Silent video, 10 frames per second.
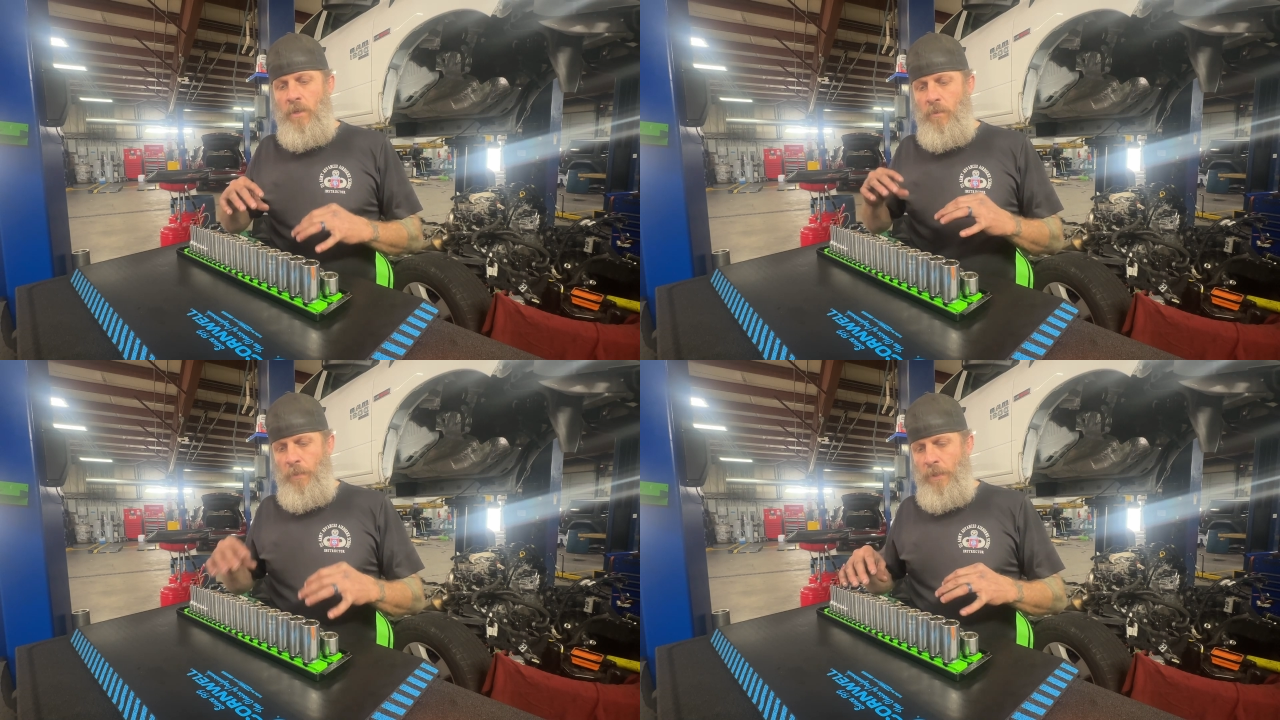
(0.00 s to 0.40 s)

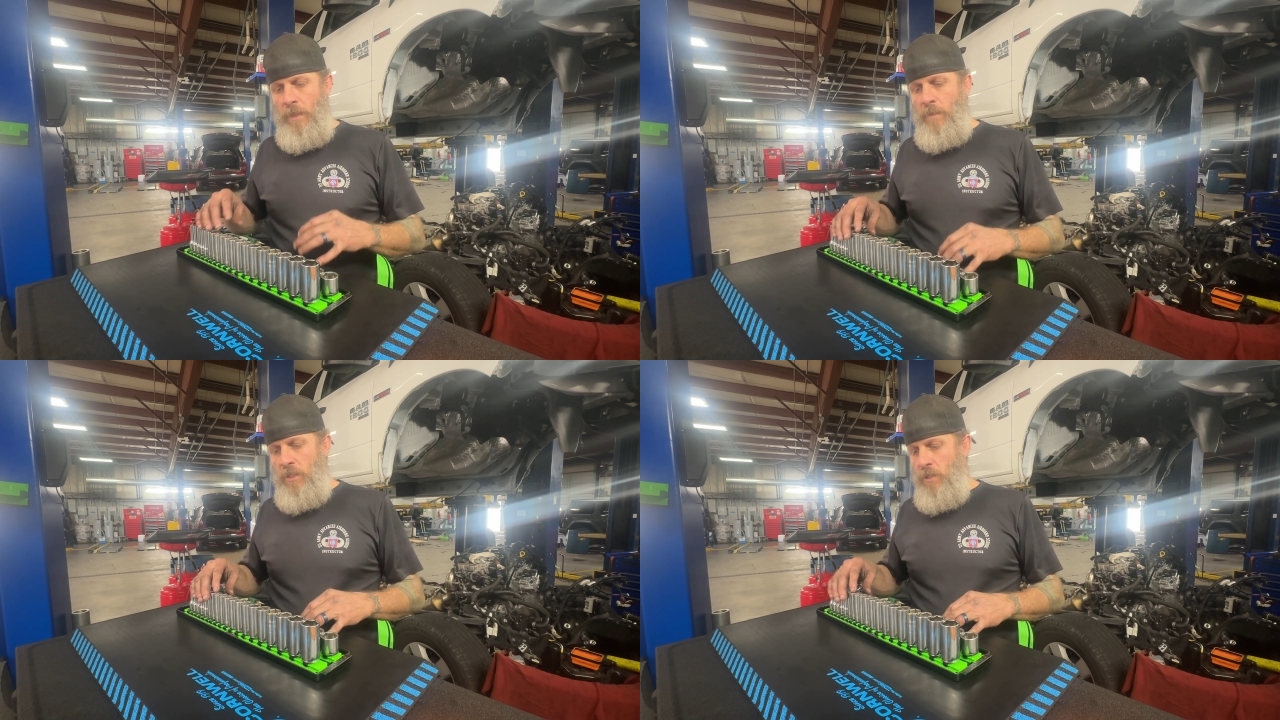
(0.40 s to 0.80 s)
you pretty
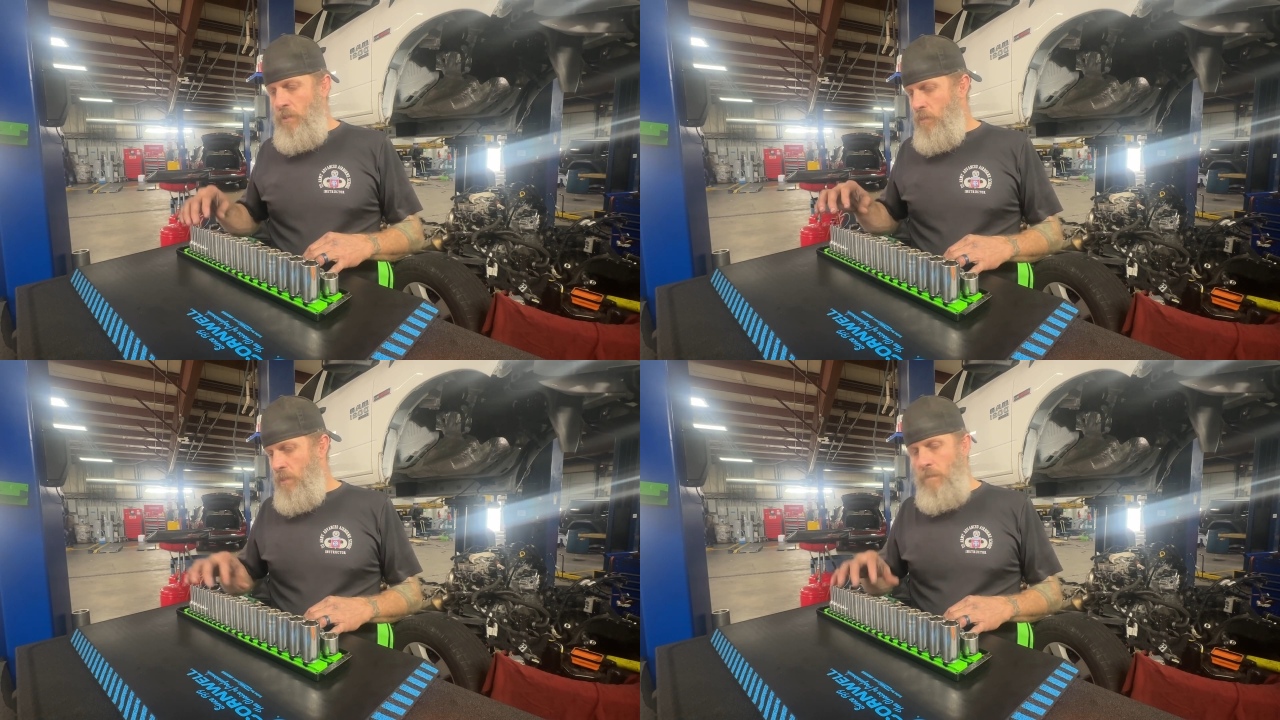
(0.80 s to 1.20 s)
much
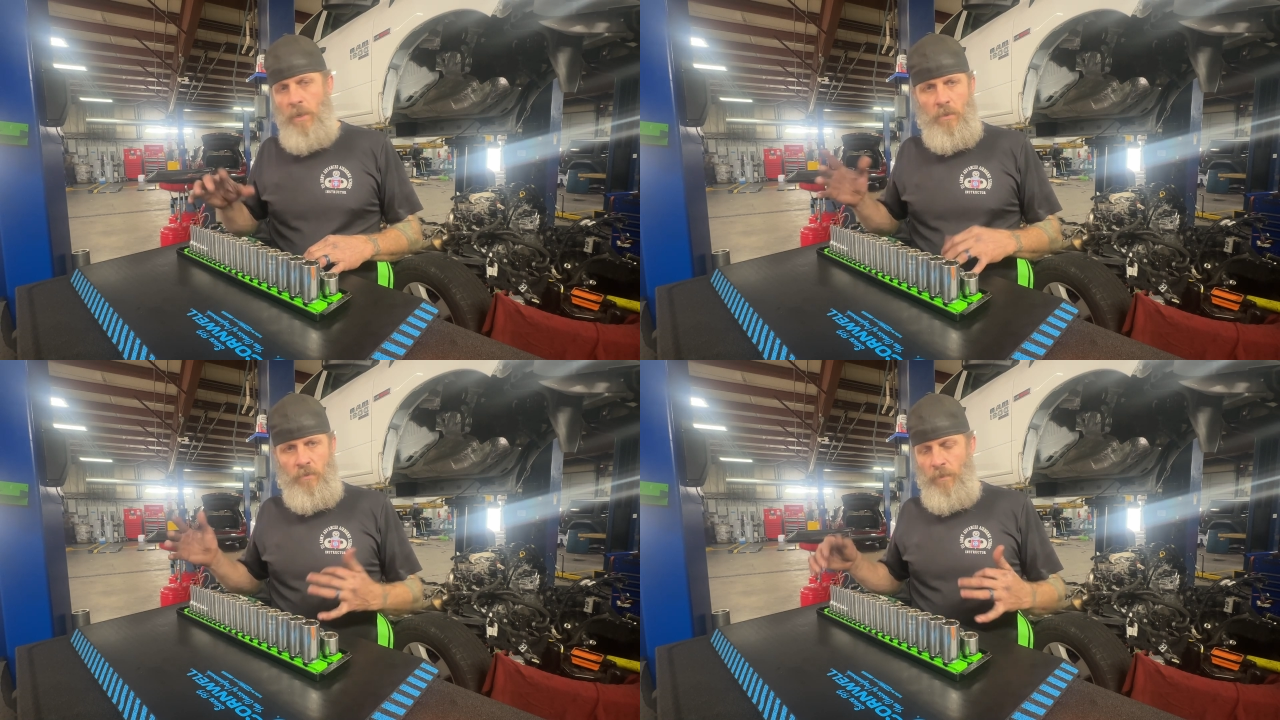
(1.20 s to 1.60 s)
use the
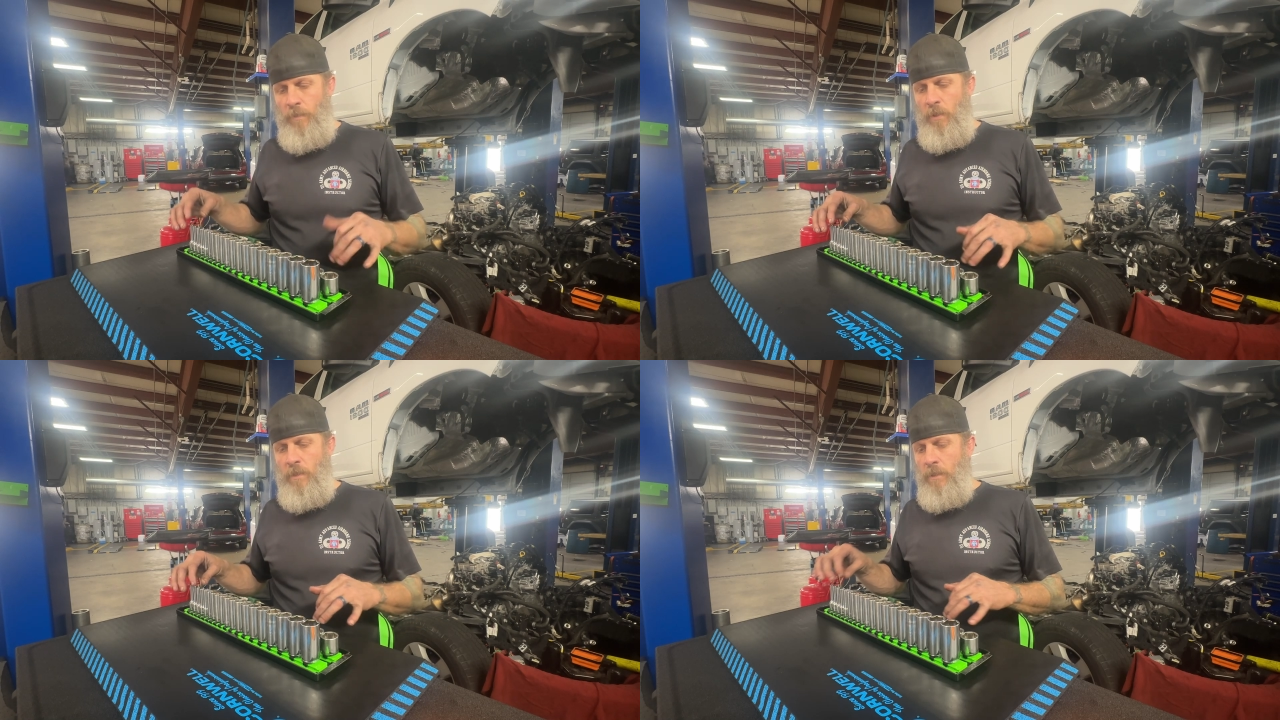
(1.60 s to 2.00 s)
most for
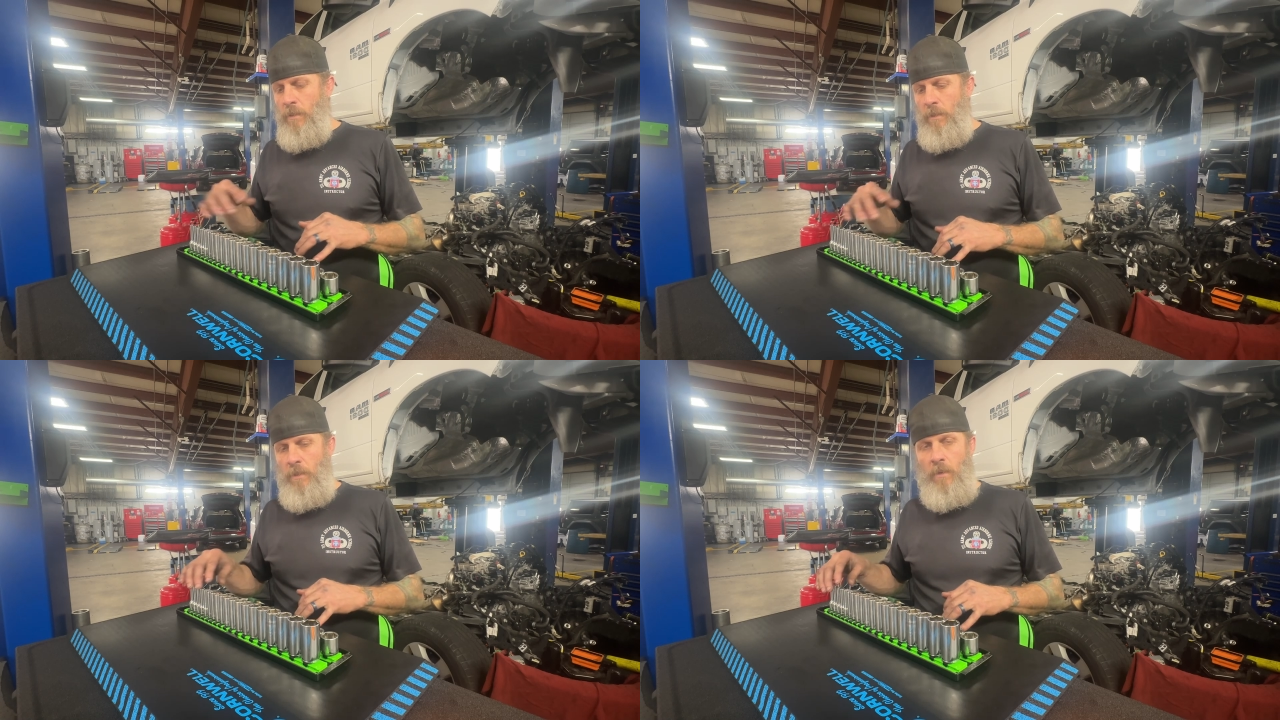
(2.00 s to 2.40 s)
pulling,
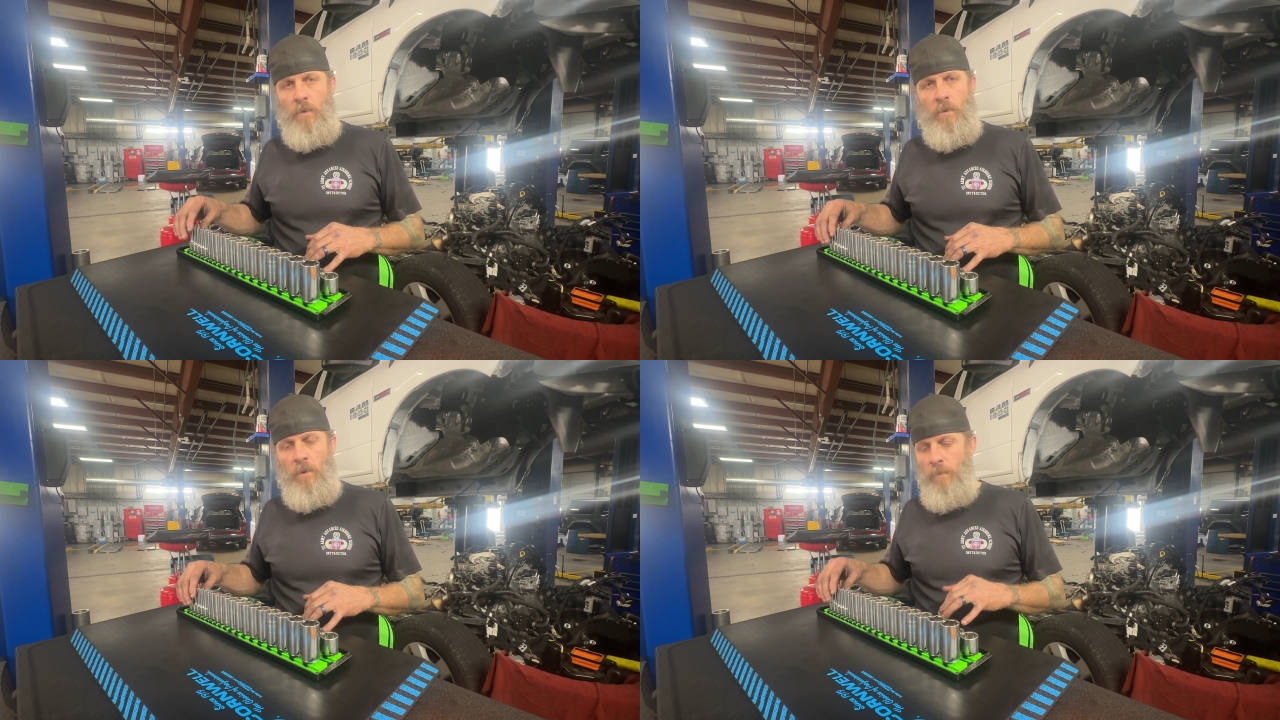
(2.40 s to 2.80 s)
you know,
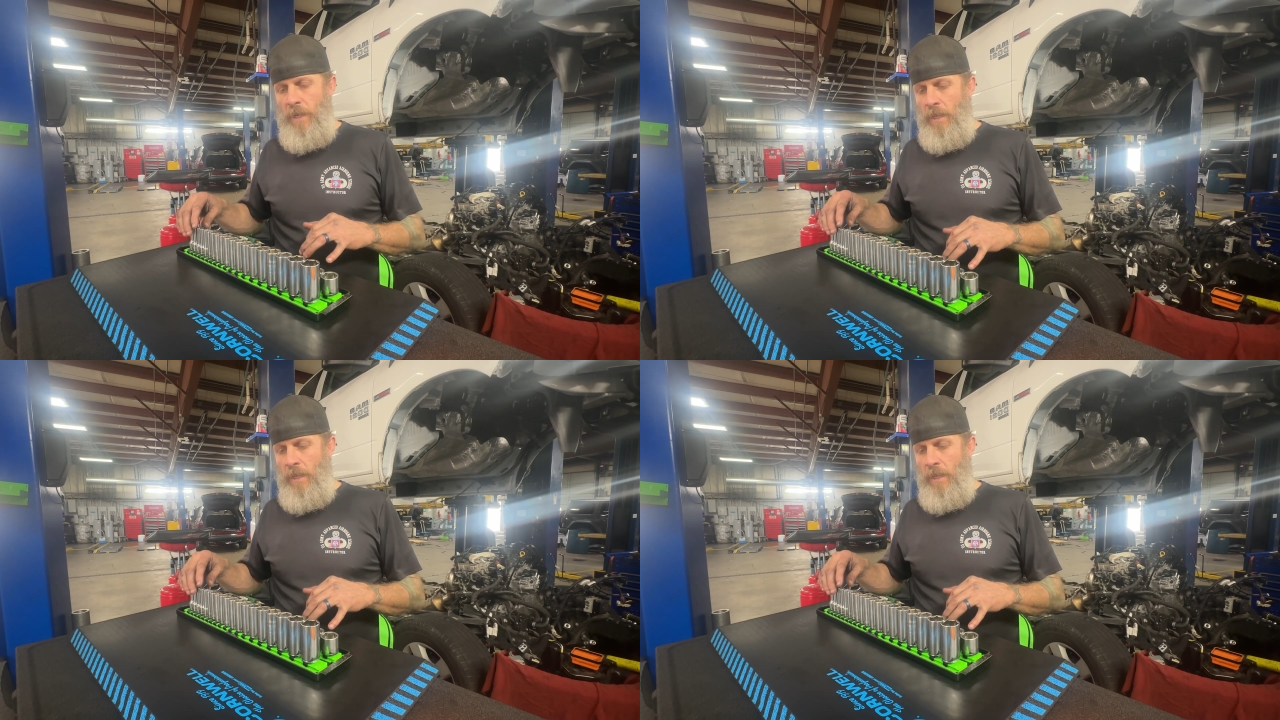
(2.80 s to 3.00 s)
oil